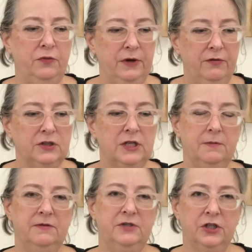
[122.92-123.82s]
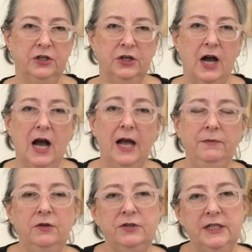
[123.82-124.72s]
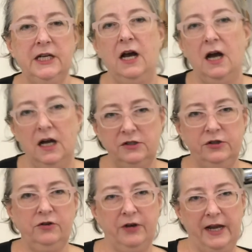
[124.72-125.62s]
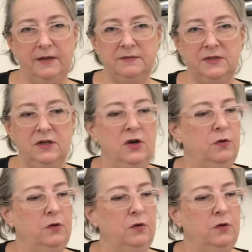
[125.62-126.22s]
3/4 cup of sugar, I'm using 100 grams,